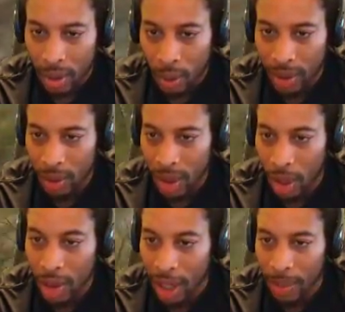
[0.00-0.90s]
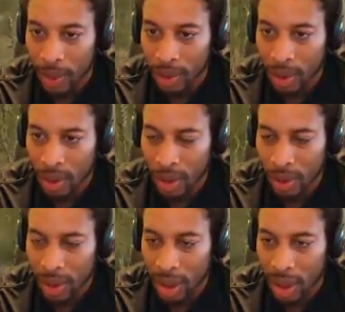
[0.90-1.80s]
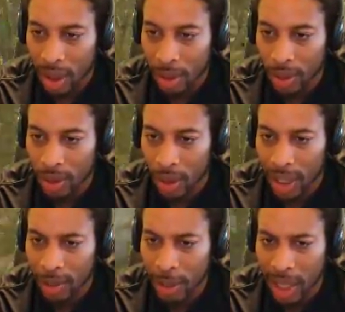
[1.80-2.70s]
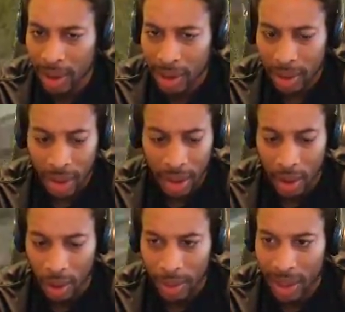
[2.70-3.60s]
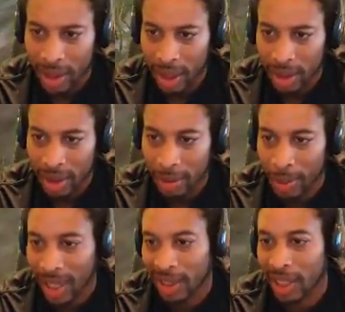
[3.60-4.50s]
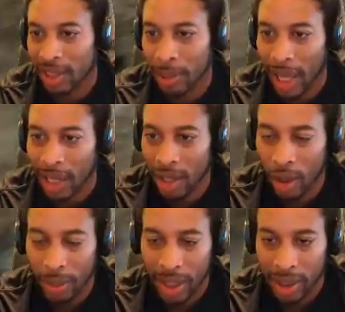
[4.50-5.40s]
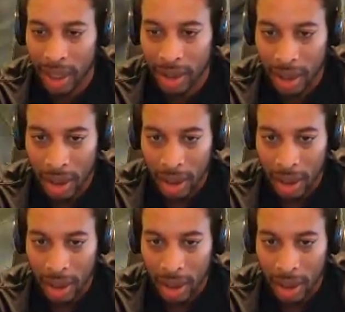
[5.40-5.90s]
What's you? Oh, you got a post score? Uh, what's you on Xbox? Yeah. Or oh, you on PlayStation? Nah, PlayStation. He PlayStation. He black. He on PlayStation.